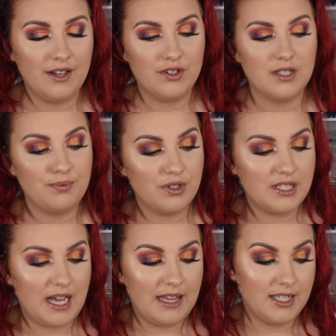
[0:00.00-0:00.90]
I've just put
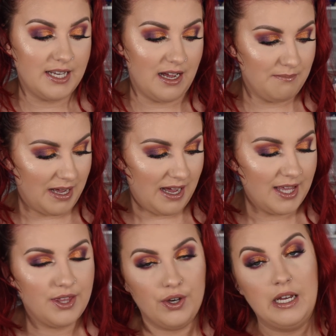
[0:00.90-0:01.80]
Skylar down, but
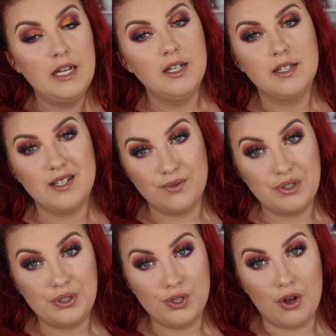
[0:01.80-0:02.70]
I thought this was
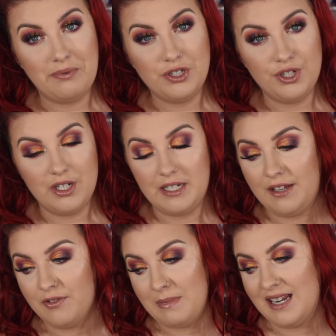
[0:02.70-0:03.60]
a good opportunity
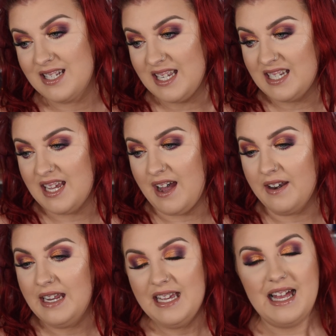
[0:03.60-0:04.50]
for me to sit
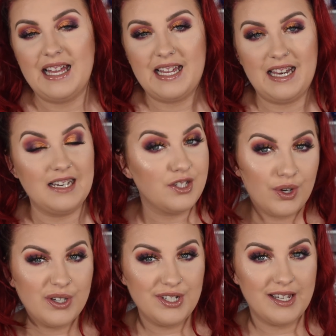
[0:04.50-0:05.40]
down and kind of
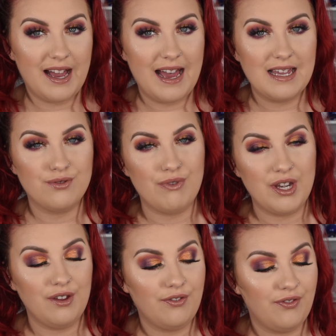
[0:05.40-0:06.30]
talk to you guys and
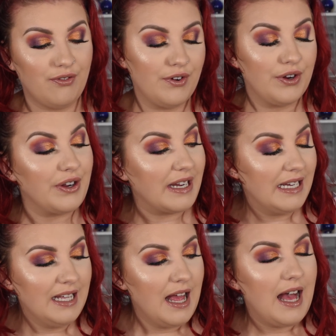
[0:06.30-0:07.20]
run you through
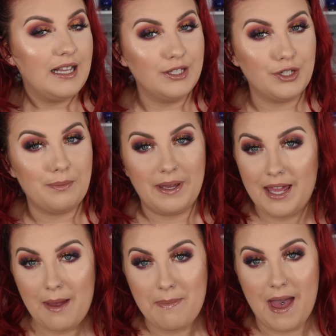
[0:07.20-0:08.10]
a little
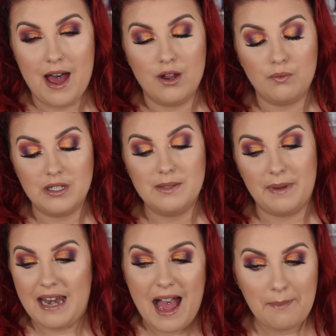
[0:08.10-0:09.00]
bit about what's
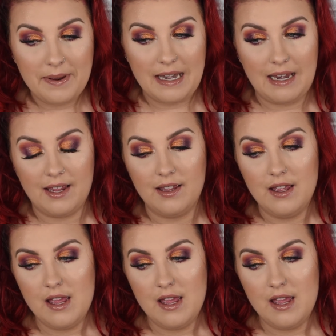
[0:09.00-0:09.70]
been happening.